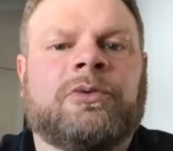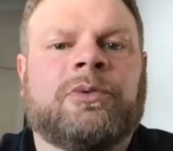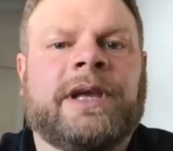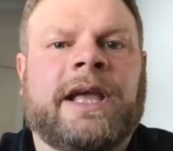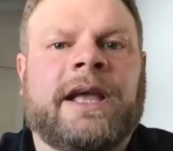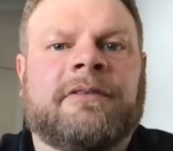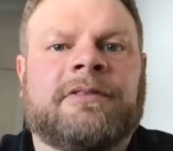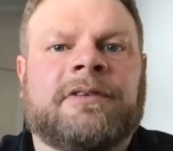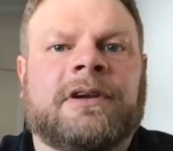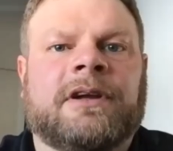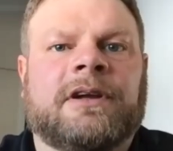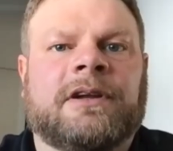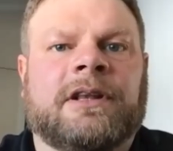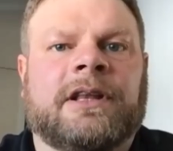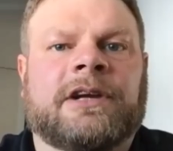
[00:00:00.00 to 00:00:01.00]
We have an
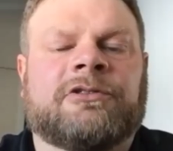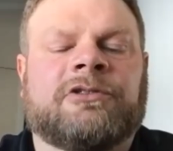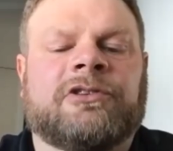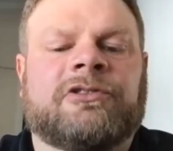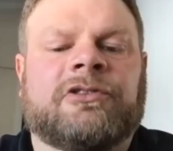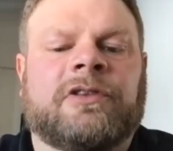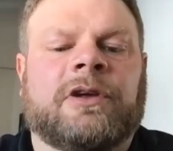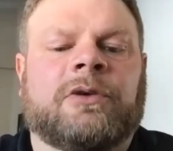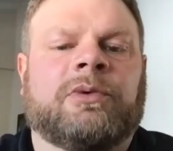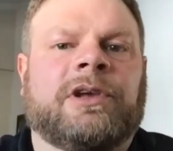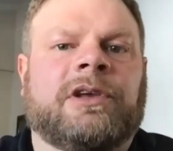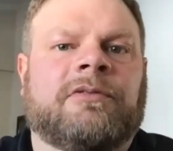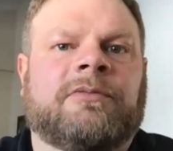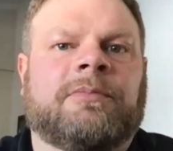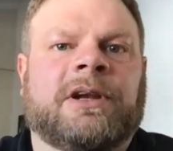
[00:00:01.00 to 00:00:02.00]
electrician that
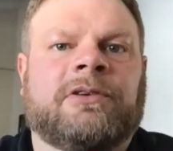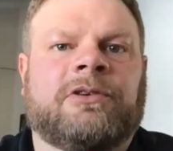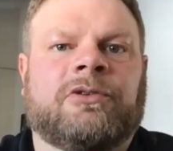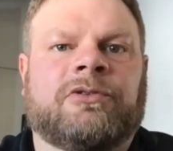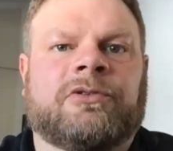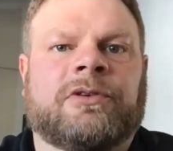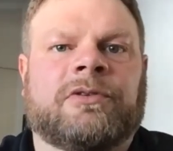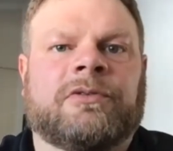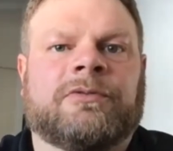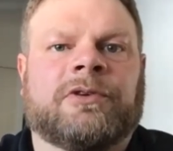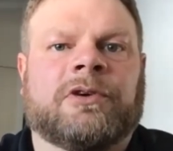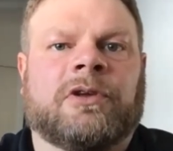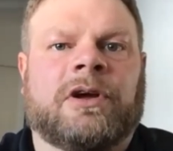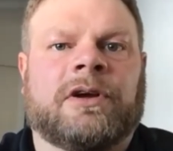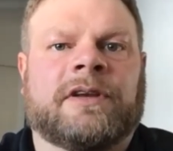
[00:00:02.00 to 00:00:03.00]
we've been using for
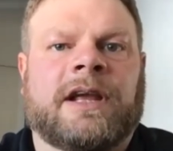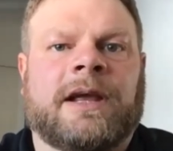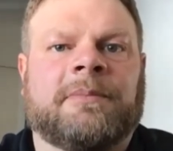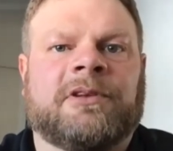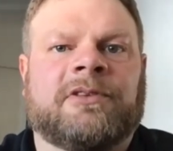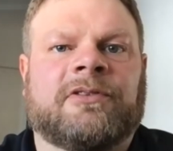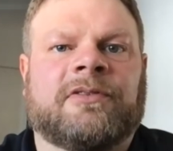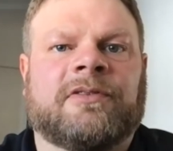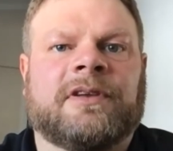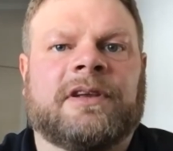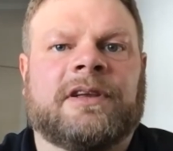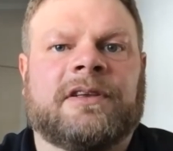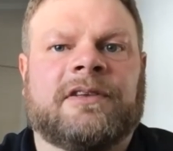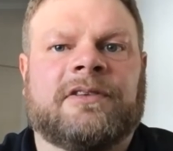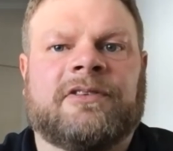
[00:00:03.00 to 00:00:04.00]
a long time. His
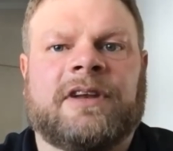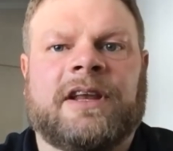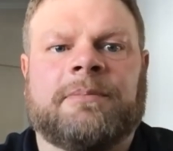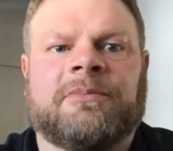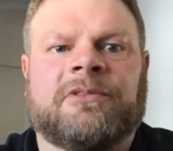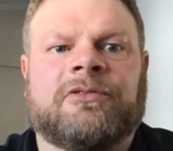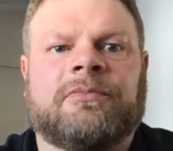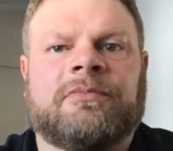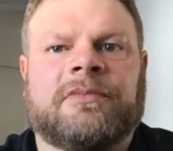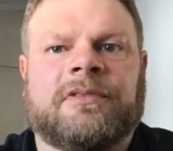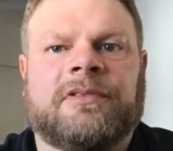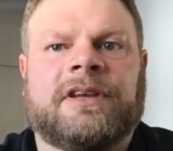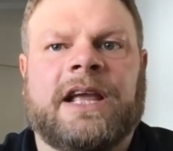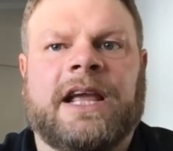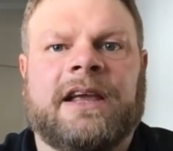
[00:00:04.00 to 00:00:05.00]
name's
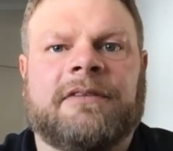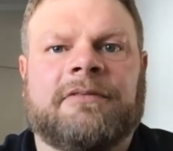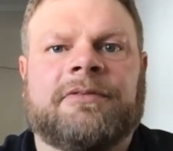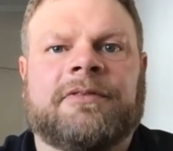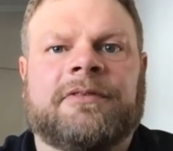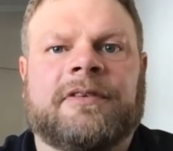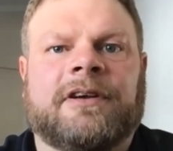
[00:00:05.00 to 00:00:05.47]
Dave.